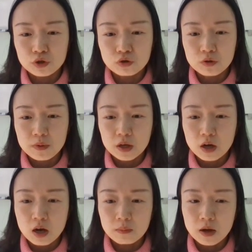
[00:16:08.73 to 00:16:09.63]
should
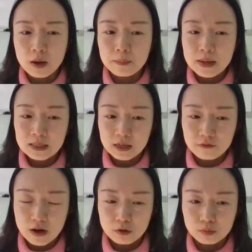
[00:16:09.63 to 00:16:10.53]
become a
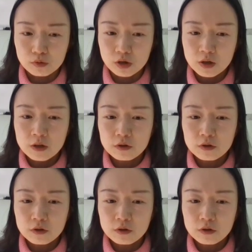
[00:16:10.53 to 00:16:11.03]
basic variable